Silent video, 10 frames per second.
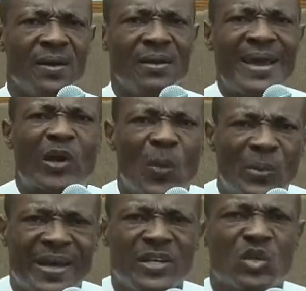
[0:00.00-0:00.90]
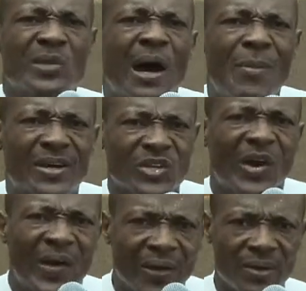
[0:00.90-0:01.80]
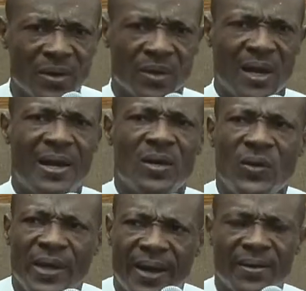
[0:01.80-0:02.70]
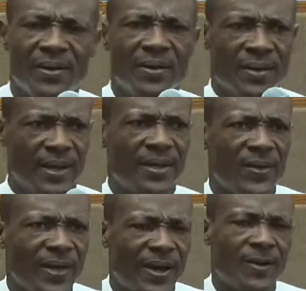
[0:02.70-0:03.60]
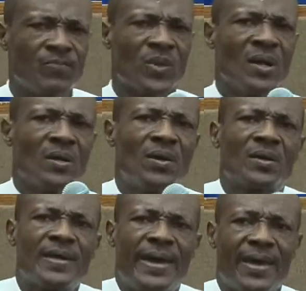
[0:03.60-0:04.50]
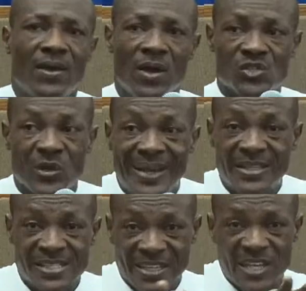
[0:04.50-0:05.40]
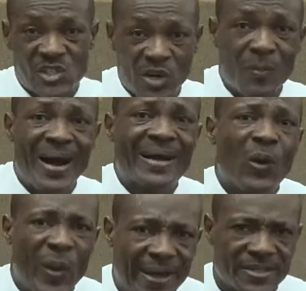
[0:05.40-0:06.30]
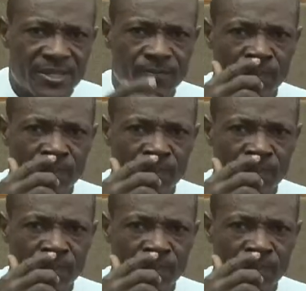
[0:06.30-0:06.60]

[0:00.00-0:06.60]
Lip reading: Let the computer need to talk back to her. Hallelujah. Hallelujah. Okay. So that is at a certain bank I went.